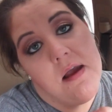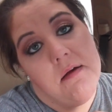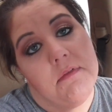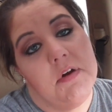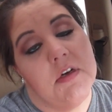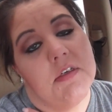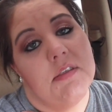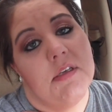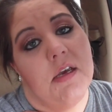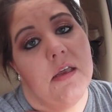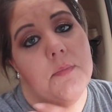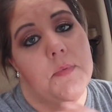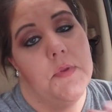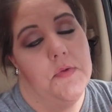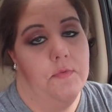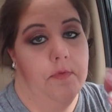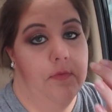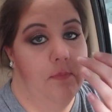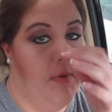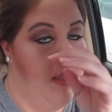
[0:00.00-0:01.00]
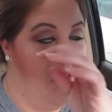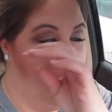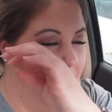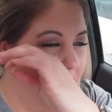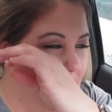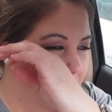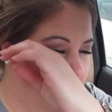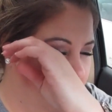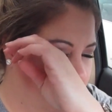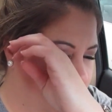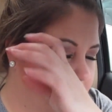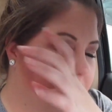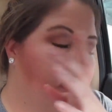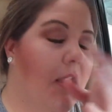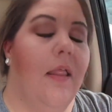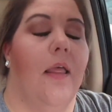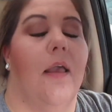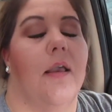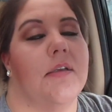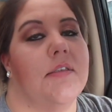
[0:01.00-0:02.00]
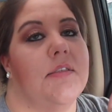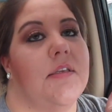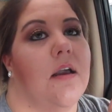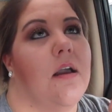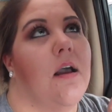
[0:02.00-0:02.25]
First I had to meet with my little, like I said,